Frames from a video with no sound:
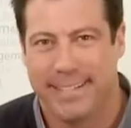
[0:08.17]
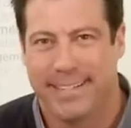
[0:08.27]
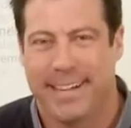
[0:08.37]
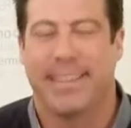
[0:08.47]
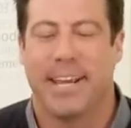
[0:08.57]

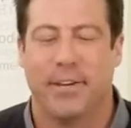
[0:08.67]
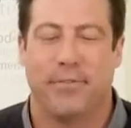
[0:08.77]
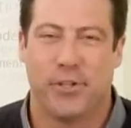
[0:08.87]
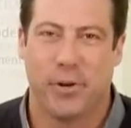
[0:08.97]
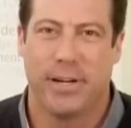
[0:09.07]
and thank you
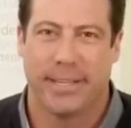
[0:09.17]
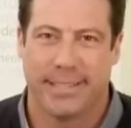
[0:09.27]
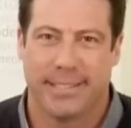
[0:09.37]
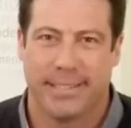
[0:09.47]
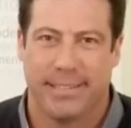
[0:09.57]
for joining
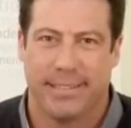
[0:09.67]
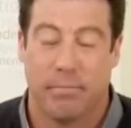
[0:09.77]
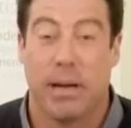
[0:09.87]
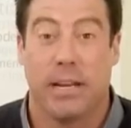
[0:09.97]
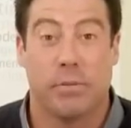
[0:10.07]
us.
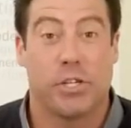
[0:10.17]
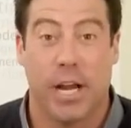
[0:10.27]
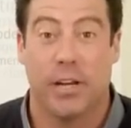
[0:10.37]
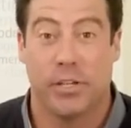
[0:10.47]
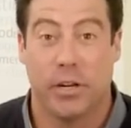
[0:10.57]
My name is
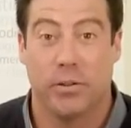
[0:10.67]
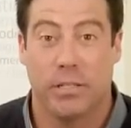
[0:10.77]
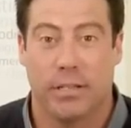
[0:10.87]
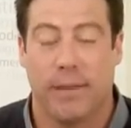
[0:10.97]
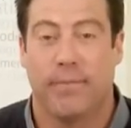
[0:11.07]
Chad
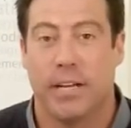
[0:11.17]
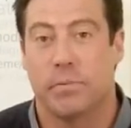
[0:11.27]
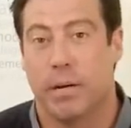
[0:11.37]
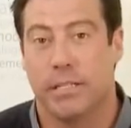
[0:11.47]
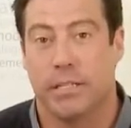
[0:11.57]
Jones. I'm Vice
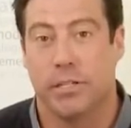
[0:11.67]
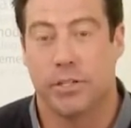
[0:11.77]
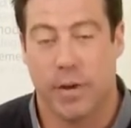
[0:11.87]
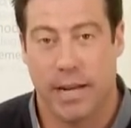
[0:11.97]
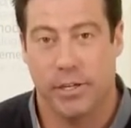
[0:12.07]
President
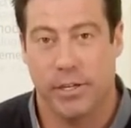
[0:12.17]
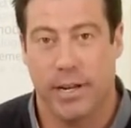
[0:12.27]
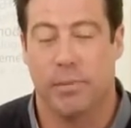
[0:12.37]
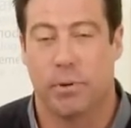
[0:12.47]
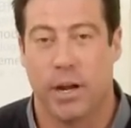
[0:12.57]
Strategy
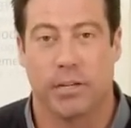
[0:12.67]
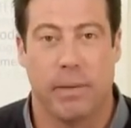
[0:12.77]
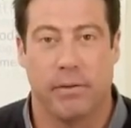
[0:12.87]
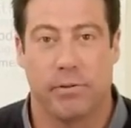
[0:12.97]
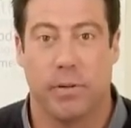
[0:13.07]
and Product
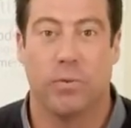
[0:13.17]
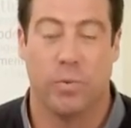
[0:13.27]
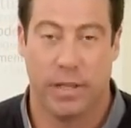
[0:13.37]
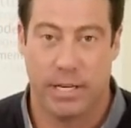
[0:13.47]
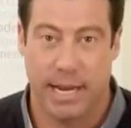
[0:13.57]
Management
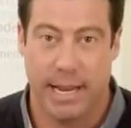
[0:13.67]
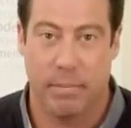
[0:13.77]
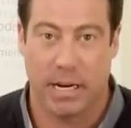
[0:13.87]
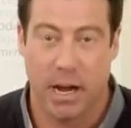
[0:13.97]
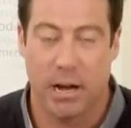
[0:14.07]
with
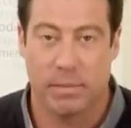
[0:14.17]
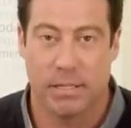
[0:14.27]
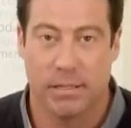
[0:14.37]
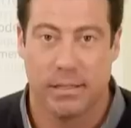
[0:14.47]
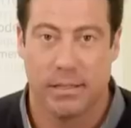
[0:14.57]
DynamicOps.
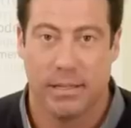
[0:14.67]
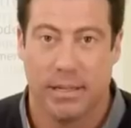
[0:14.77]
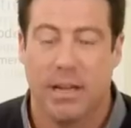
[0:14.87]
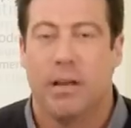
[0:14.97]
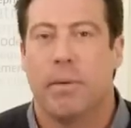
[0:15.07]

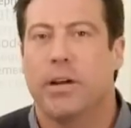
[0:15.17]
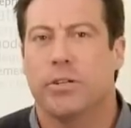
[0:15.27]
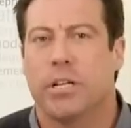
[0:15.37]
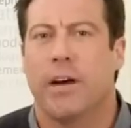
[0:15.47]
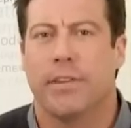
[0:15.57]

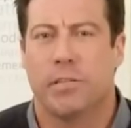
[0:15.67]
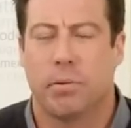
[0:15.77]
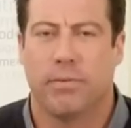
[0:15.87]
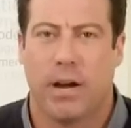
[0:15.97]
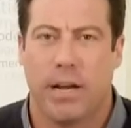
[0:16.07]
Microsoft has
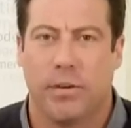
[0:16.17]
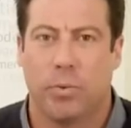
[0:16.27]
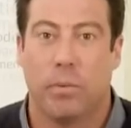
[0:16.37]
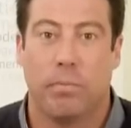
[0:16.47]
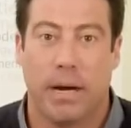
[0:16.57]
provided a
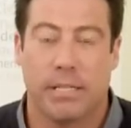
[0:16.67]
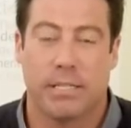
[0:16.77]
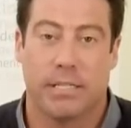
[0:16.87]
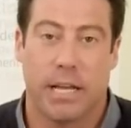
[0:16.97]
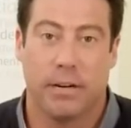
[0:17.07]

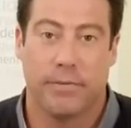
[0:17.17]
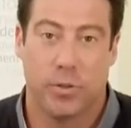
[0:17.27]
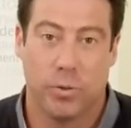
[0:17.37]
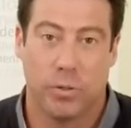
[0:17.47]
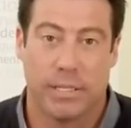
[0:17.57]
robust set of
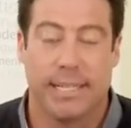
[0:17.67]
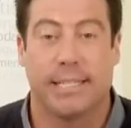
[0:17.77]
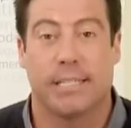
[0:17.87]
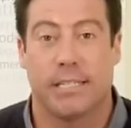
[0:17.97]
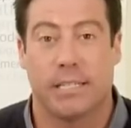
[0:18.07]
tools in
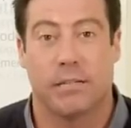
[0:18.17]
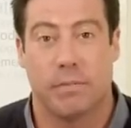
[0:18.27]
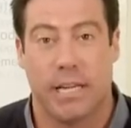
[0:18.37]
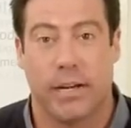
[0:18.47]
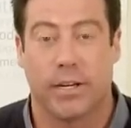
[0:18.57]
System
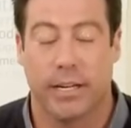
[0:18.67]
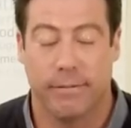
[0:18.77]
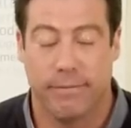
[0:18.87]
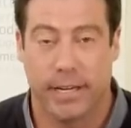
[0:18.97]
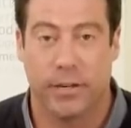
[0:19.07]
Center
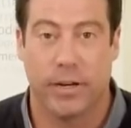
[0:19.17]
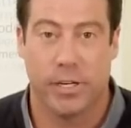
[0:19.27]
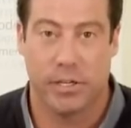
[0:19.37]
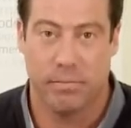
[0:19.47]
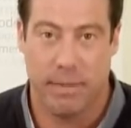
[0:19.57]

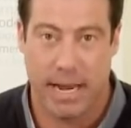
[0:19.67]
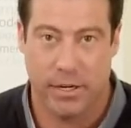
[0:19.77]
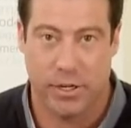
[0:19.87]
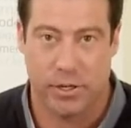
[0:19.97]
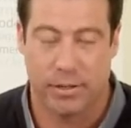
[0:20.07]
Configuration
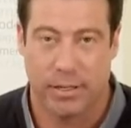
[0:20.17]
Manager,